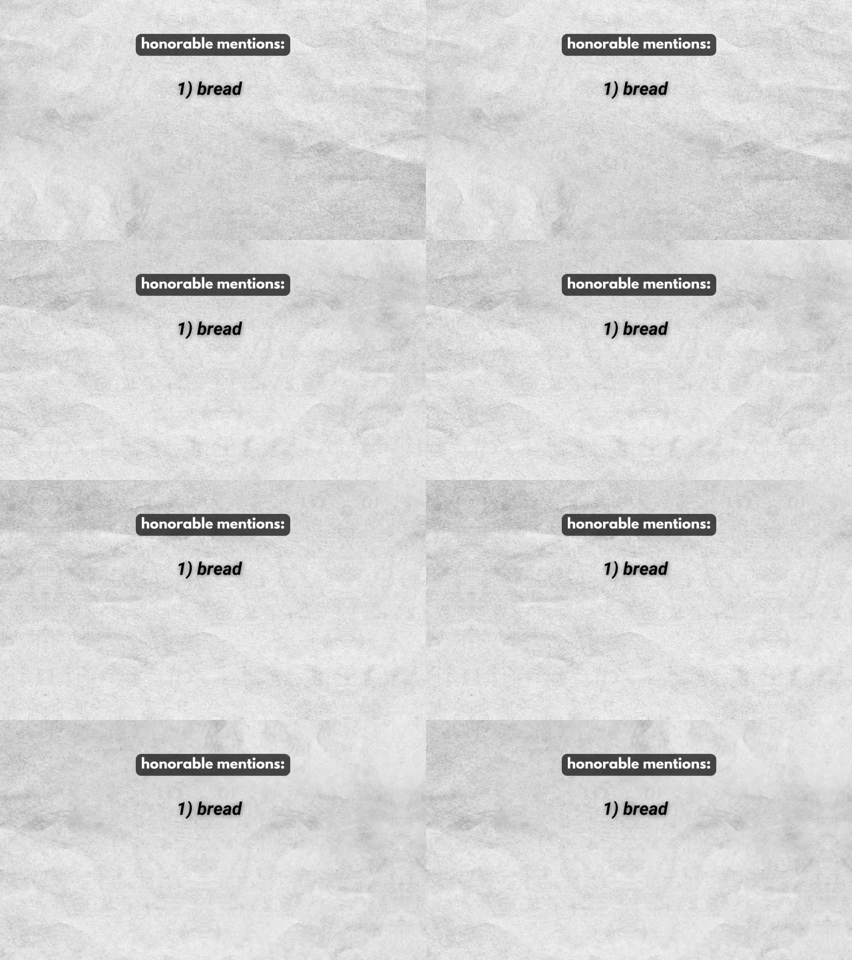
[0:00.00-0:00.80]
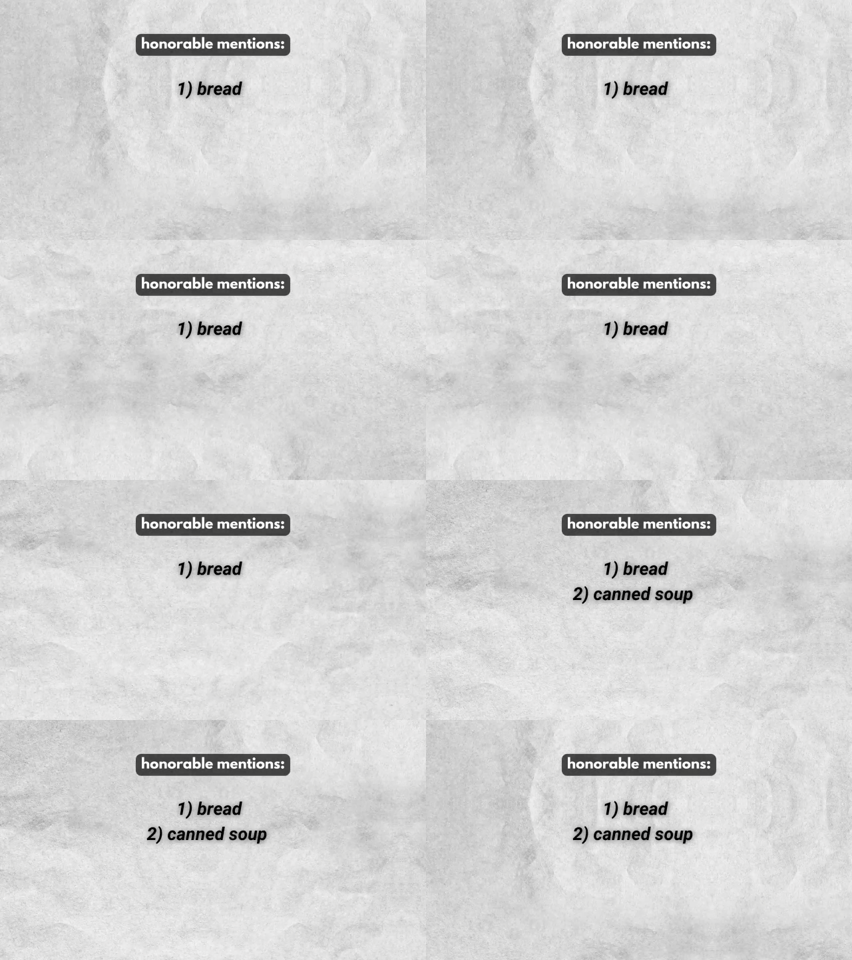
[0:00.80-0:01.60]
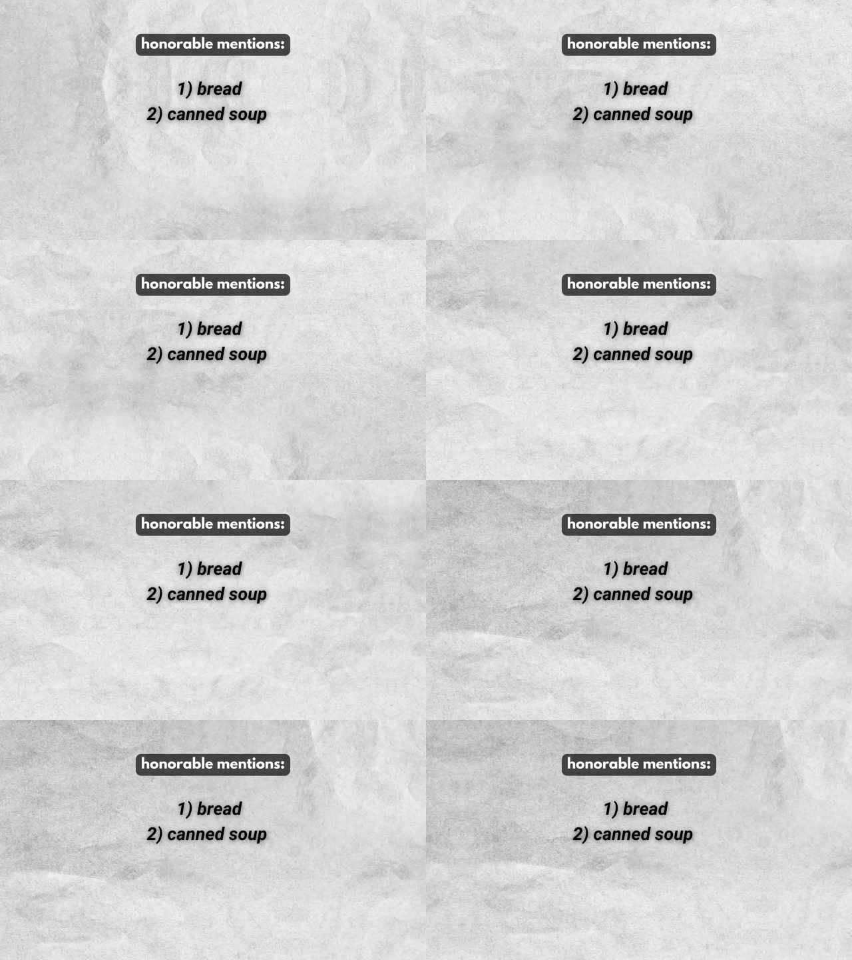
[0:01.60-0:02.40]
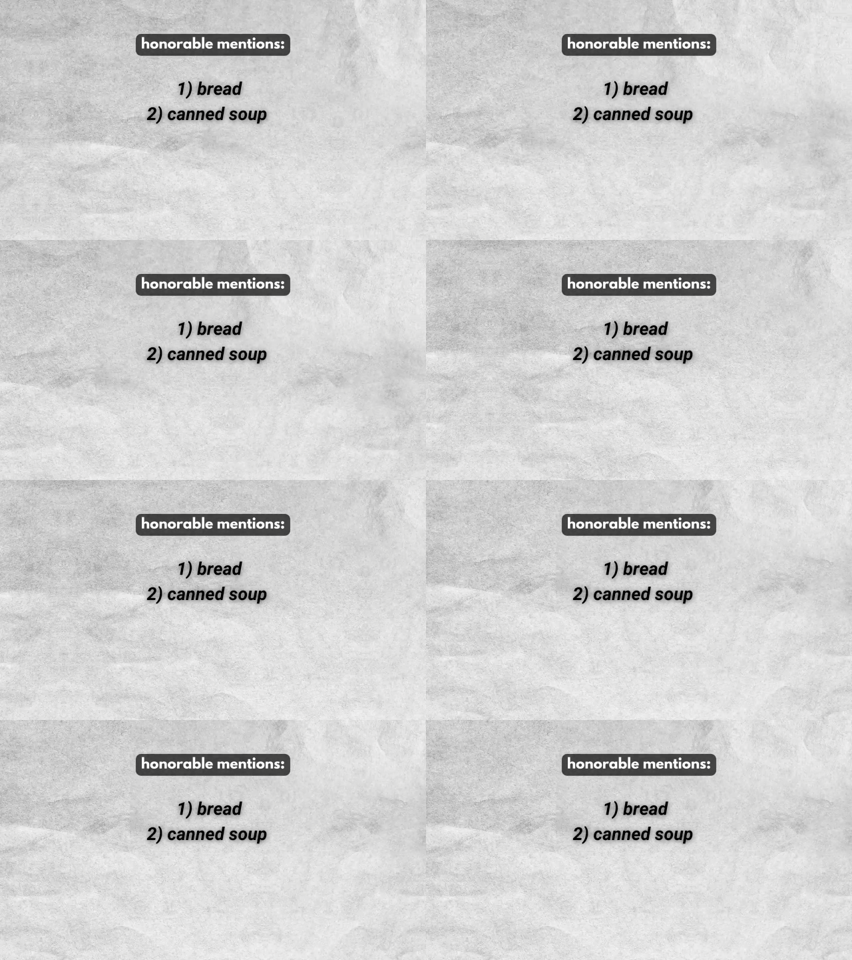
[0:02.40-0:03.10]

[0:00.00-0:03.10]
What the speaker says: (no speaker visible)